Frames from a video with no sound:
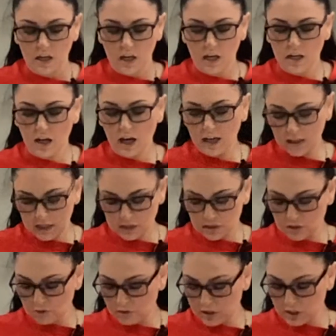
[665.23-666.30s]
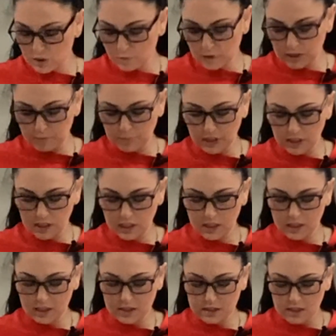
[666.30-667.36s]
And I like to do this one
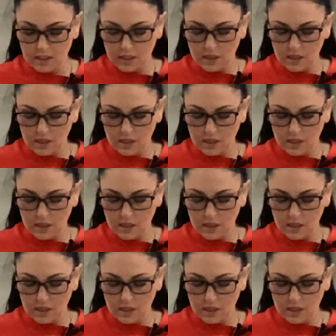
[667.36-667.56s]
because